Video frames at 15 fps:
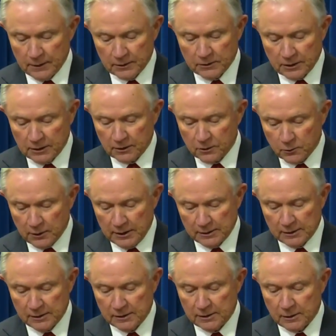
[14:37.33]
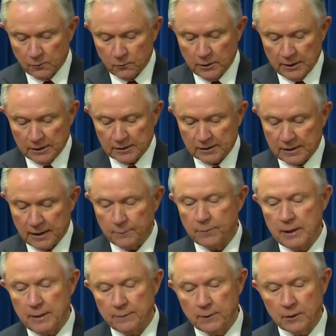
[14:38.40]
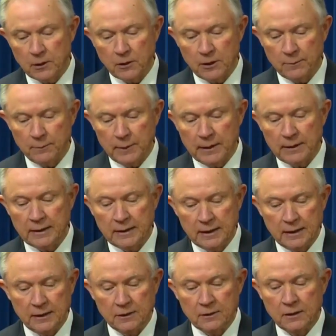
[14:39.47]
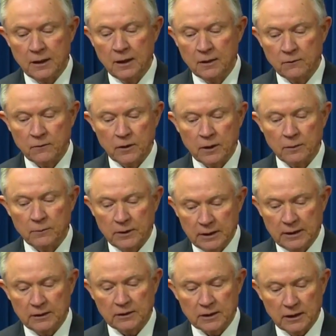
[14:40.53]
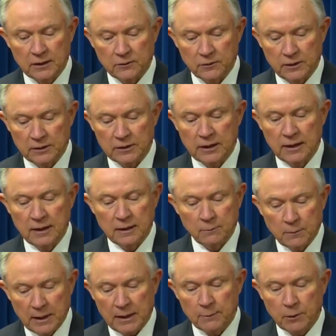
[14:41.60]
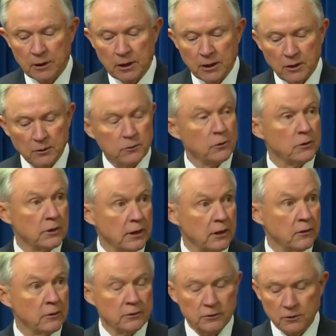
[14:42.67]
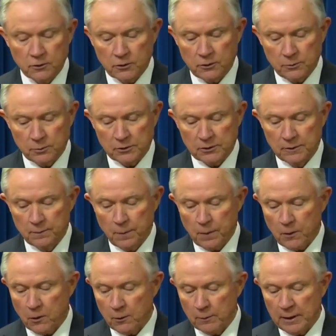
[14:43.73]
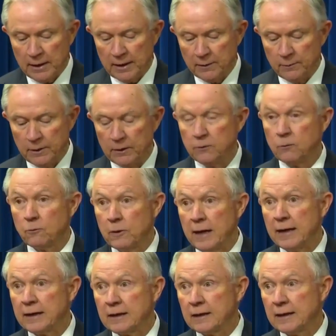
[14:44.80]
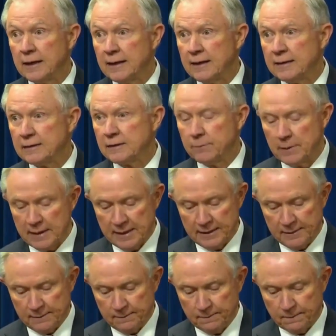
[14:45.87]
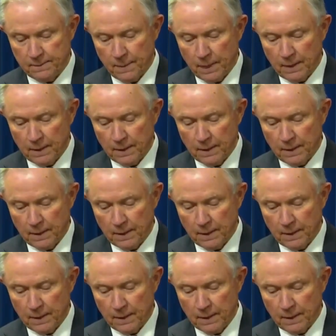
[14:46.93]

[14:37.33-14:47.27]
This increases the risk that people are admitted here from these countries may belong to terrorist groups or may have been radicalized by them.